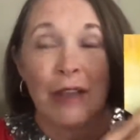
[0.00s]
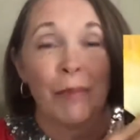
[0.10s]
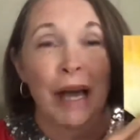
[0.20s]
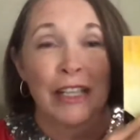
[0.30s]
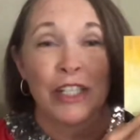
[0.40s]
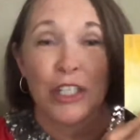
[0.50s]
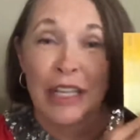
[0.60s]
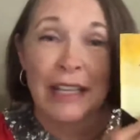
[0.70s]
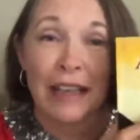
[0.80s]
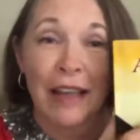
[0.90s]
by
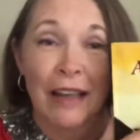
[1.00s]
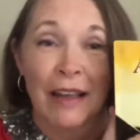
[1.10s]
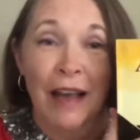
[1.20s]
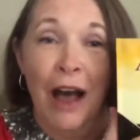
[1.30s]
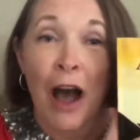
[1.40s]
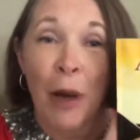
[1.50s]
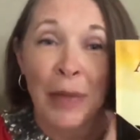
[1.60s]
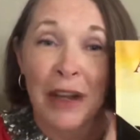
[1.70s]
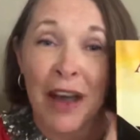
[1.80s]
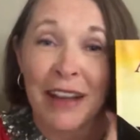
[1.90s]
Sheila
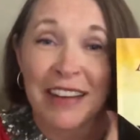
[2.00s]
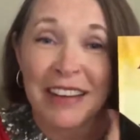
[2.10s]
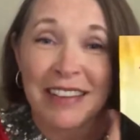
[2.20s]
Hamanaka.